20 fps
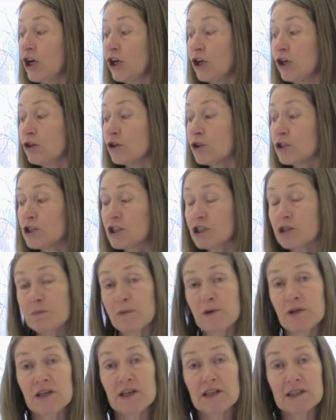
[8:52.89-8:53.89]
You could just
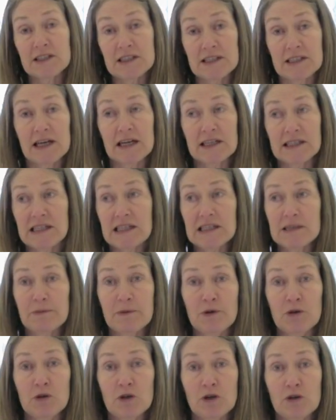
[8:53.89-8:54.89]
put a
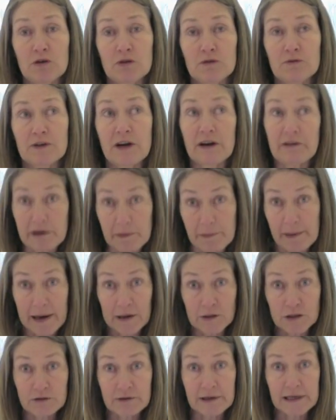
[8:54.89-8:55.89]
teaspoon of curry
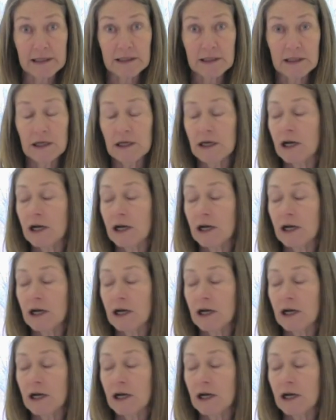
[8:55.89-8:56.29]
powder in.